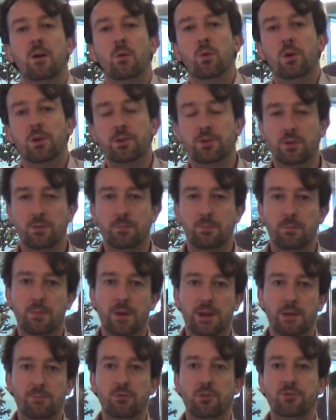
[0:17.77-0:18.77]
Worked on
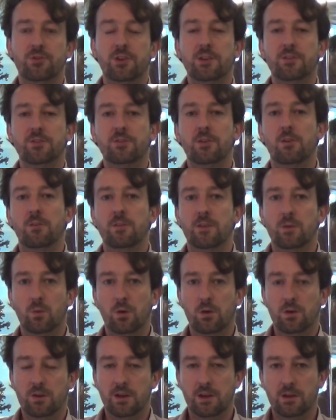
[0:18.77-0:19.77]
many projects, currently
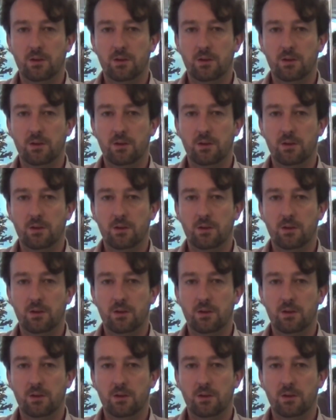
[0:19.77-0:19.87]
working